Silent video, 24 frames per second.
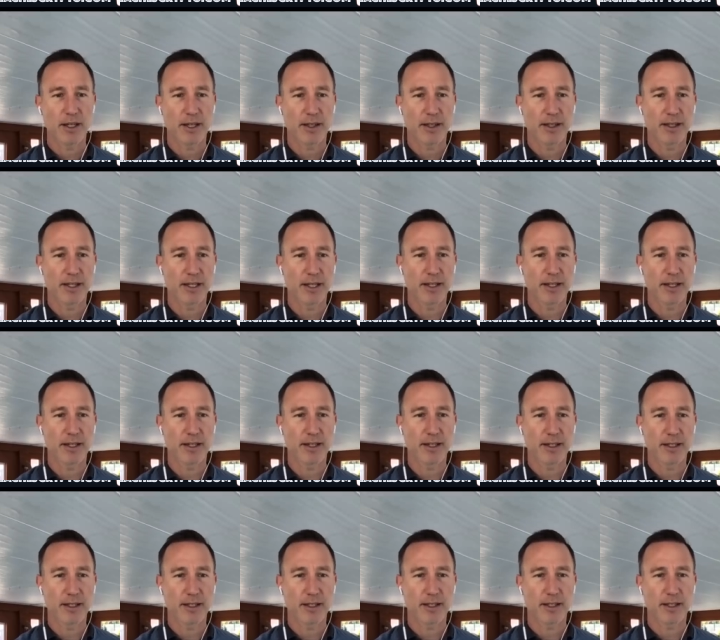And then
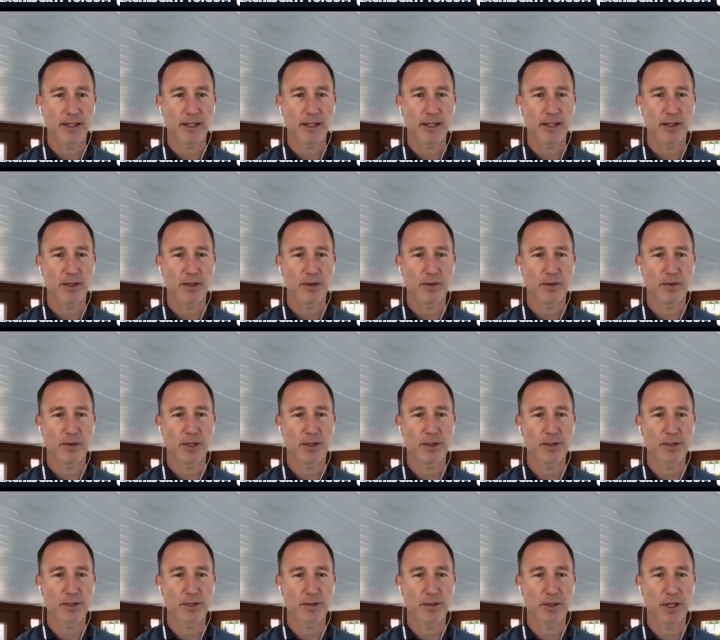what
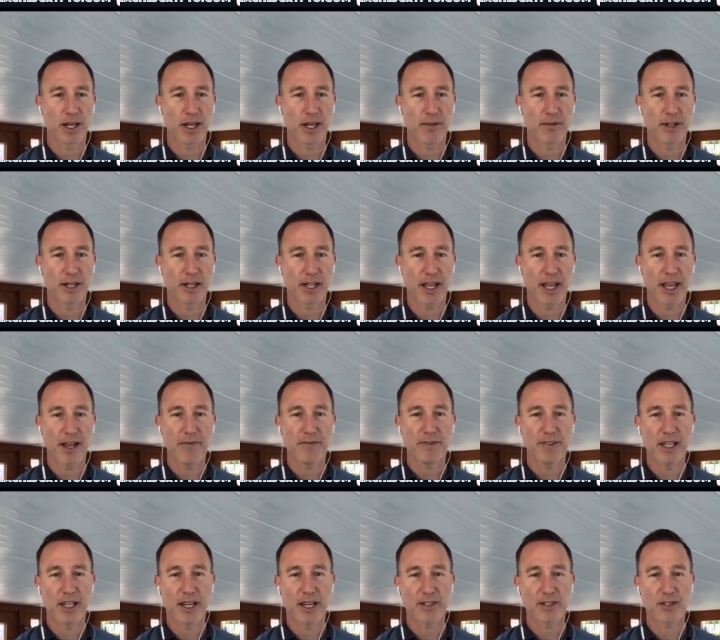else do we have? Like
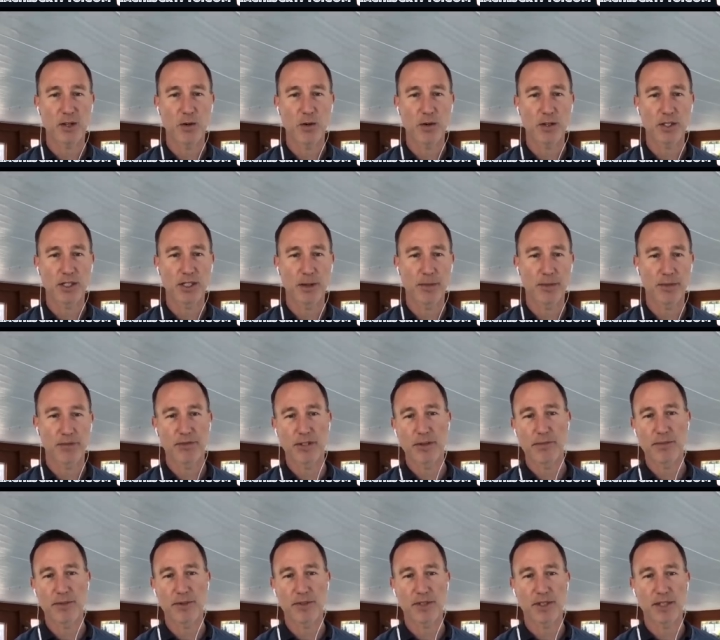FTX token up
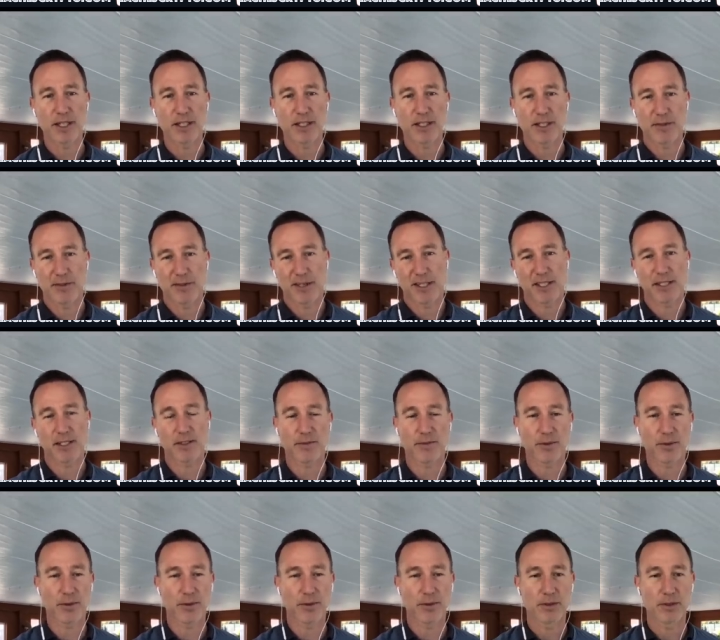3%. I mean, this is
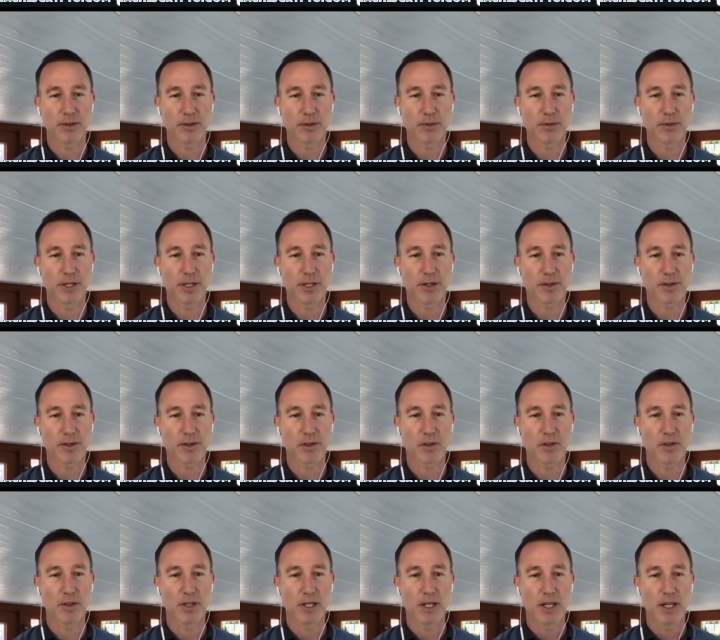for a week or
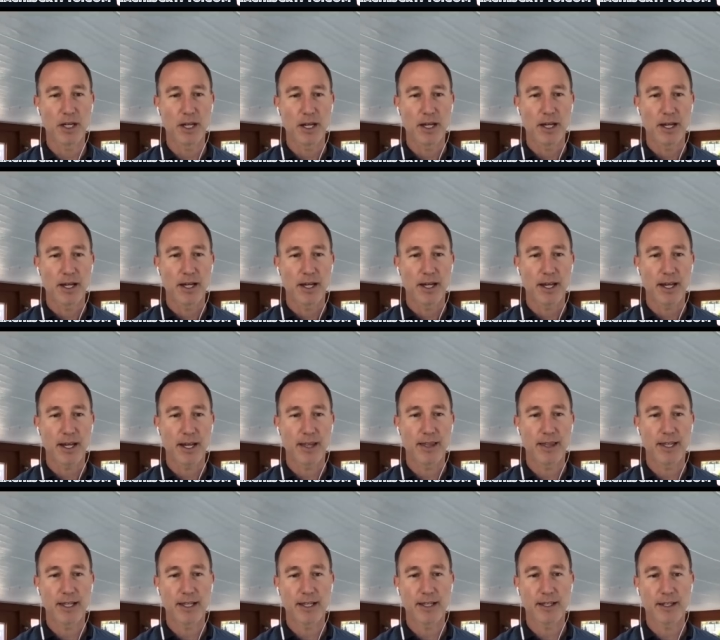so.
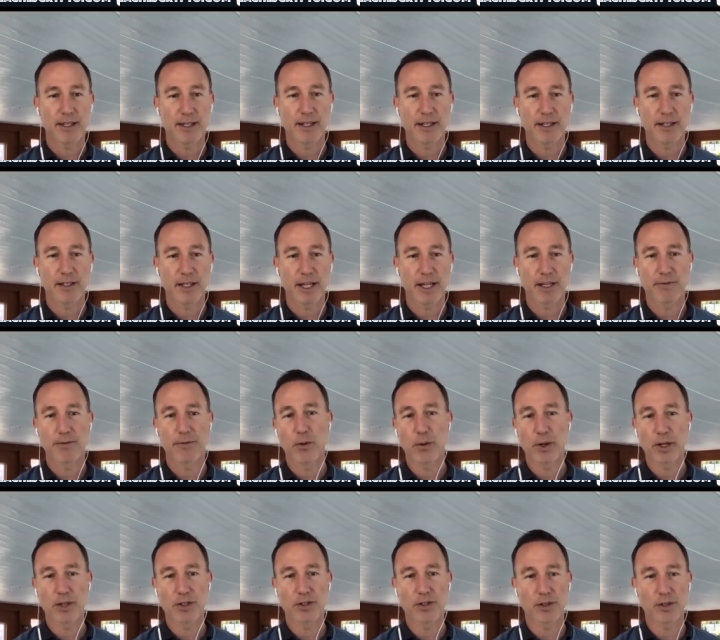And then uh, like
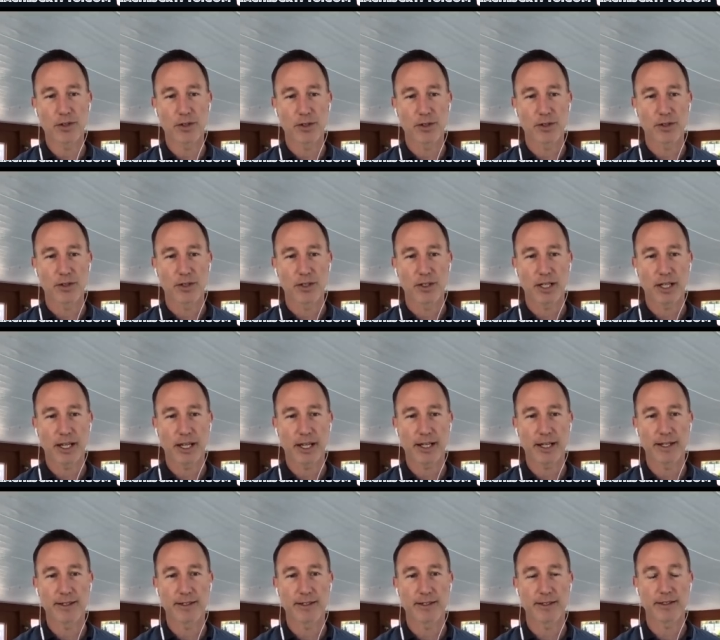Voyager
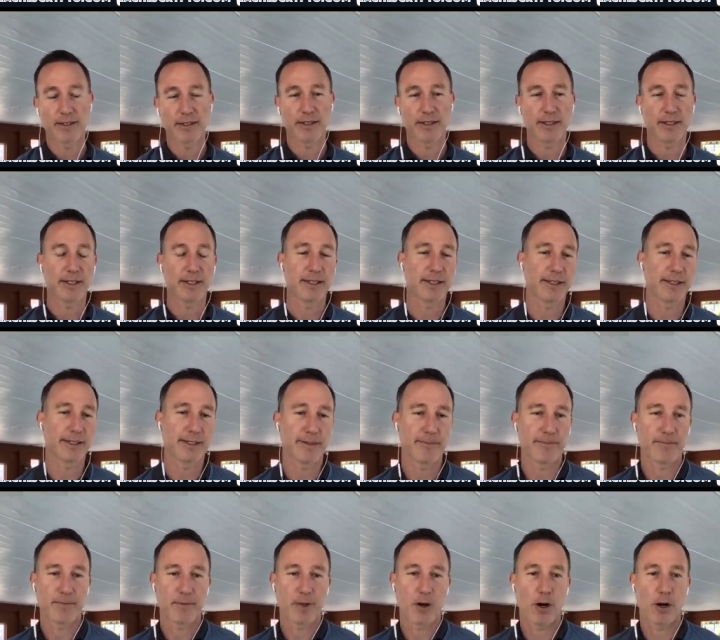and uh,
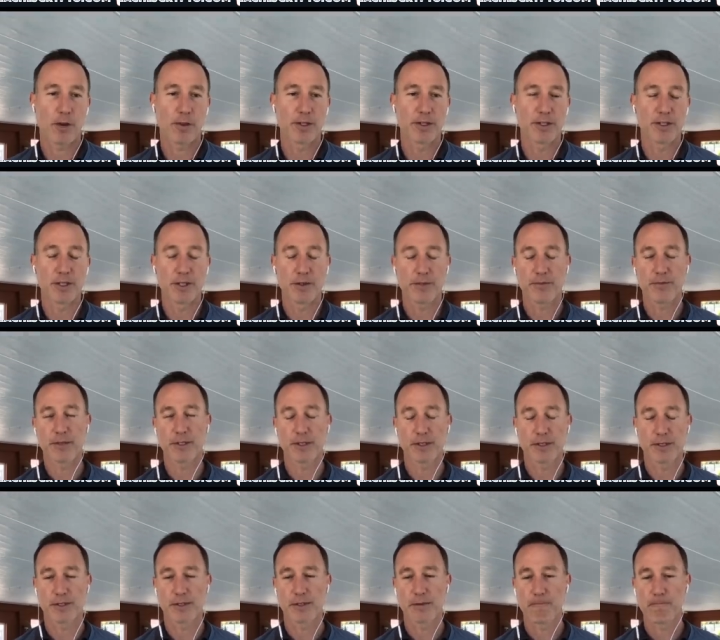all the
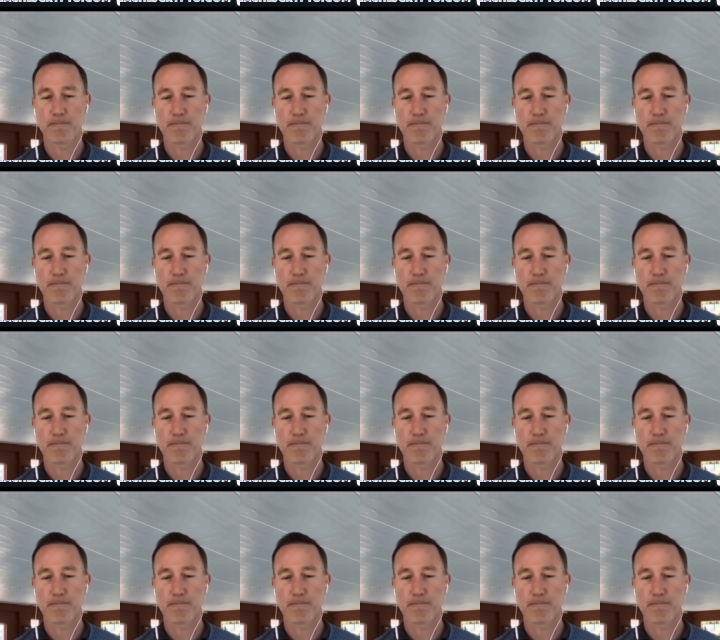different